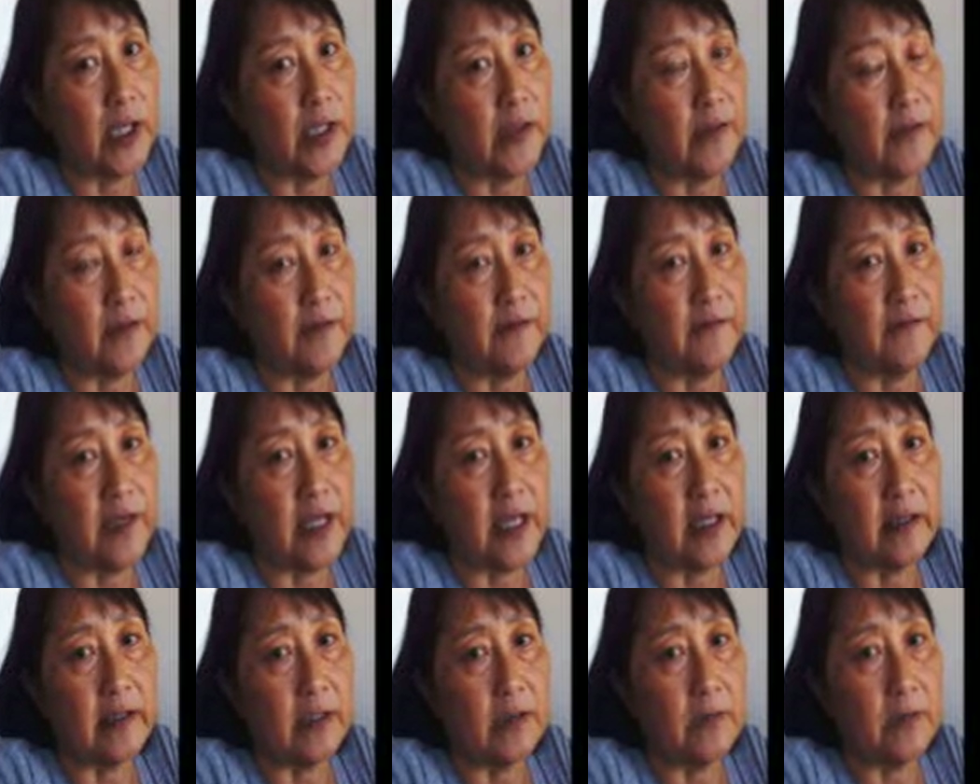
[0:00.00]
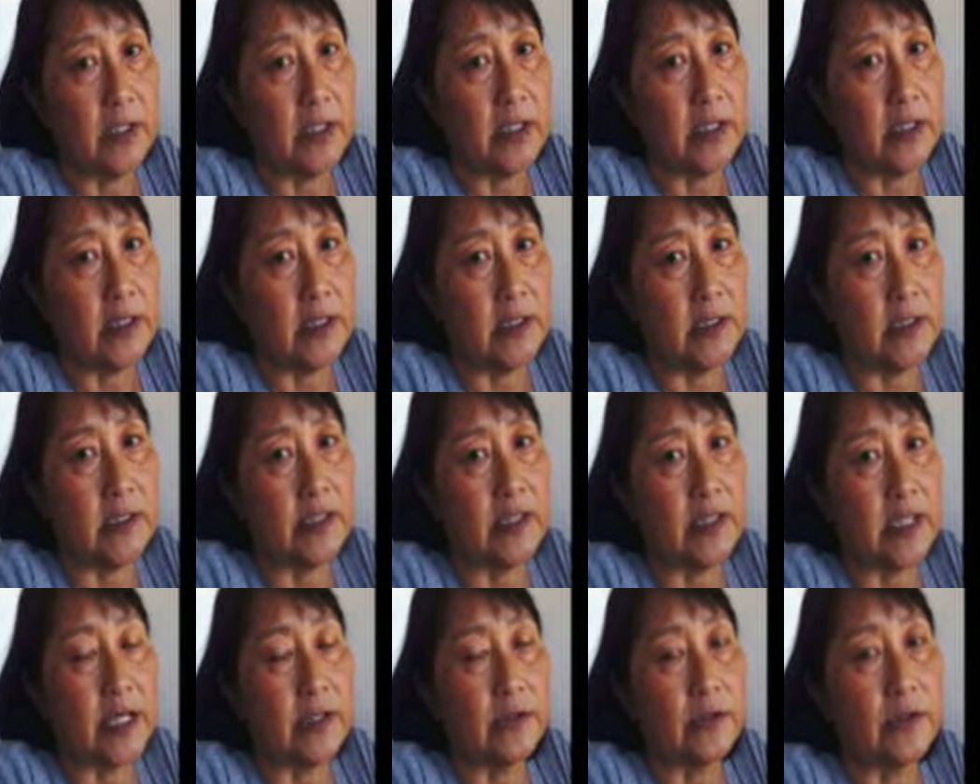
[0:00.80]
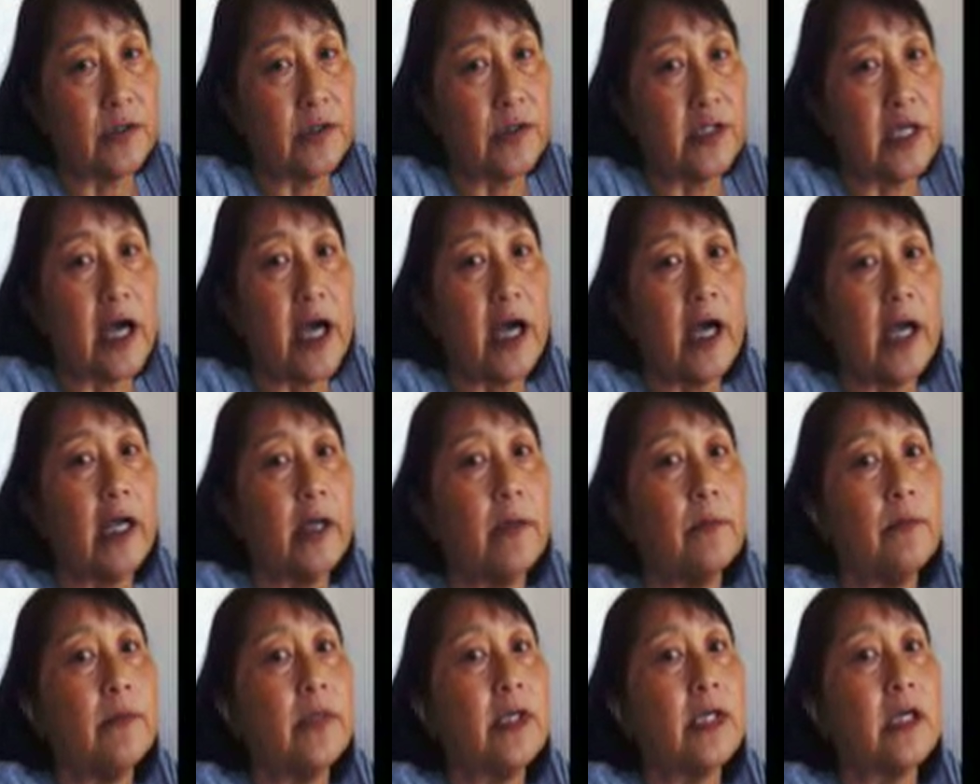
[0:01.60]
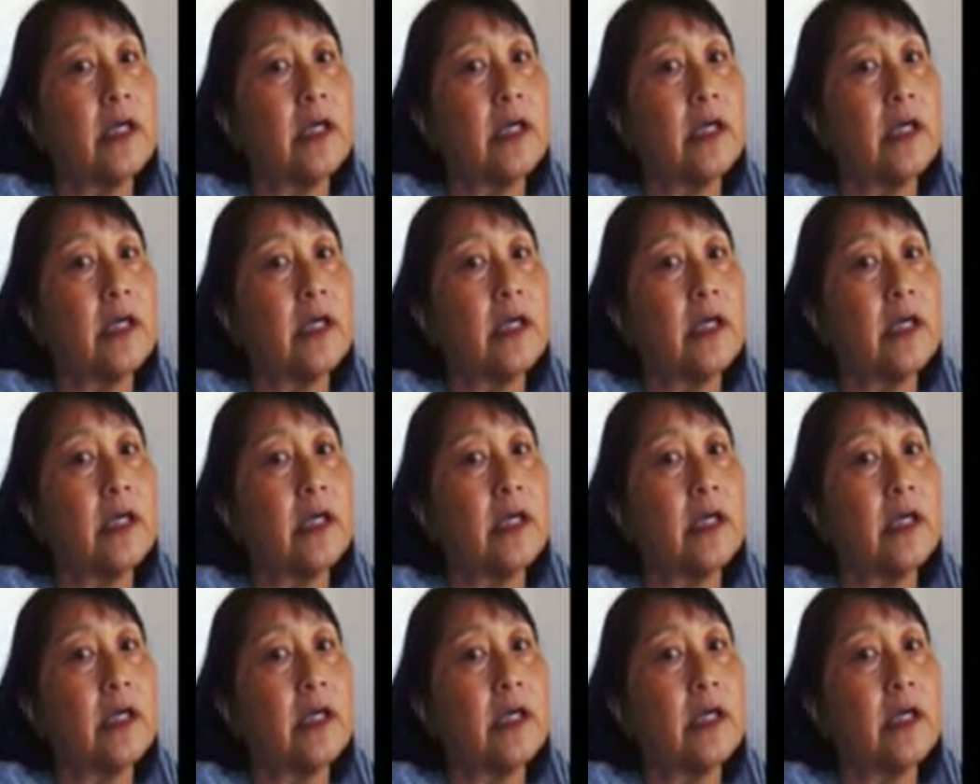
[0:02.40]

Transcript: with the Vietnamese at the time